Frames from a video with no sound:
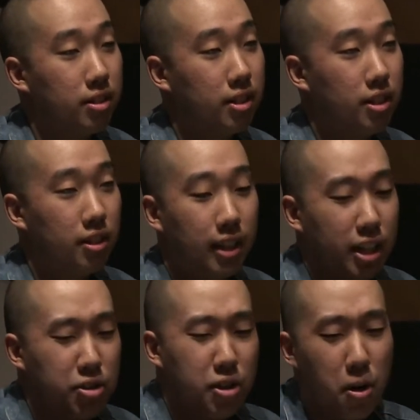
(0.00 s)
Yeah. Mm-hmm. Like
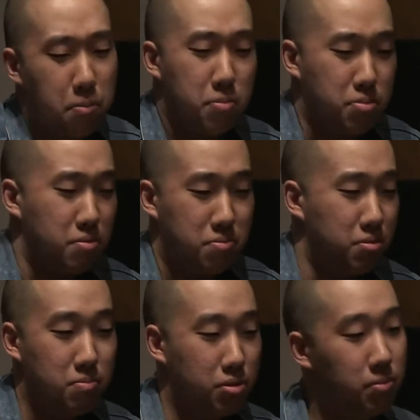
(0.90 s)
here you go, boom, boom,
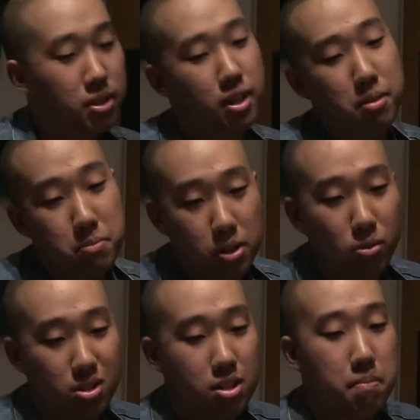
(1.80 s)
boom, boom. Music
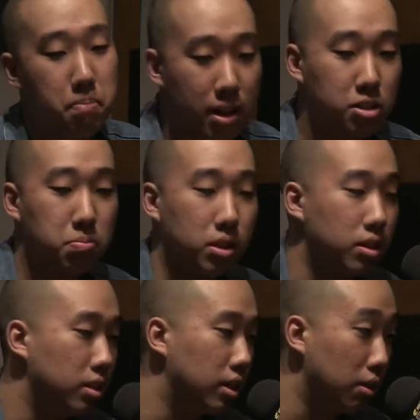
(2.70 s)
wasn't the best,
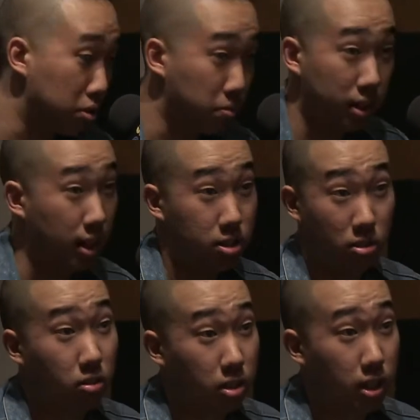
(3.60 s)
but it was it
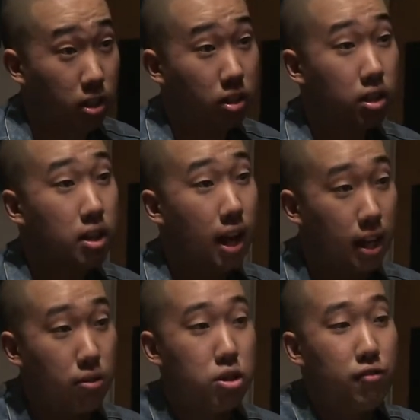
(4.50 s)
circulated. Yeah.
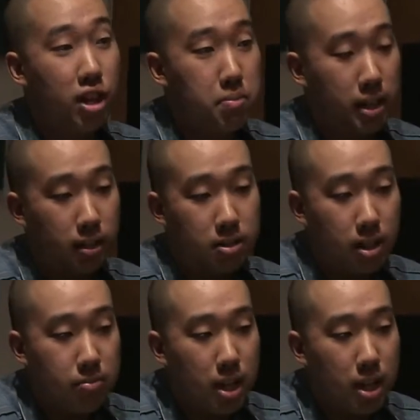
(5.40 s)
And I was developing at the same